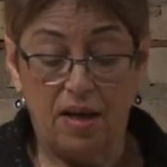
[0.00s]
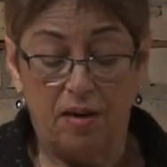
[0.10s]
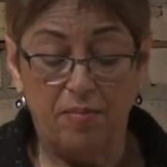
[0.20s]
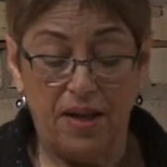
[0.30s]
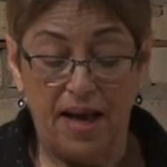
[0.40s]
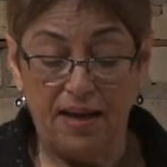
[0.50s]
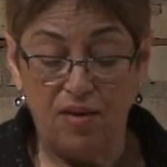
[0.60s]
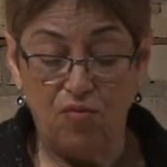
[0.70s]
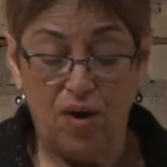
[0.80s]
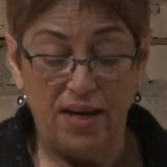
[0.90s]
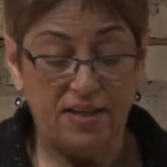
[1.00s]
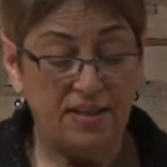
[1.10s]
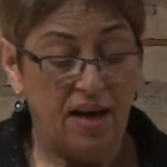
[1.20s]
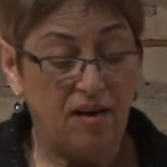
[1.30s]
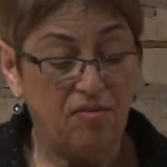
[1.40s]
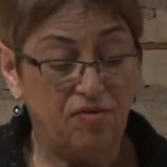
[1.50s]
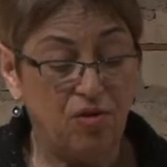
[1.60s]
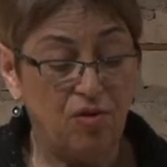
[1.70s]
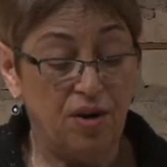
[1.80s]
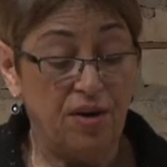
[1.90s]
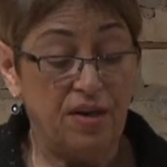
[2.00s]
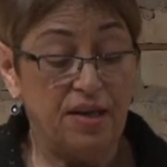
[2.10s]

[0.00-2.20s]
a black and white tile floor.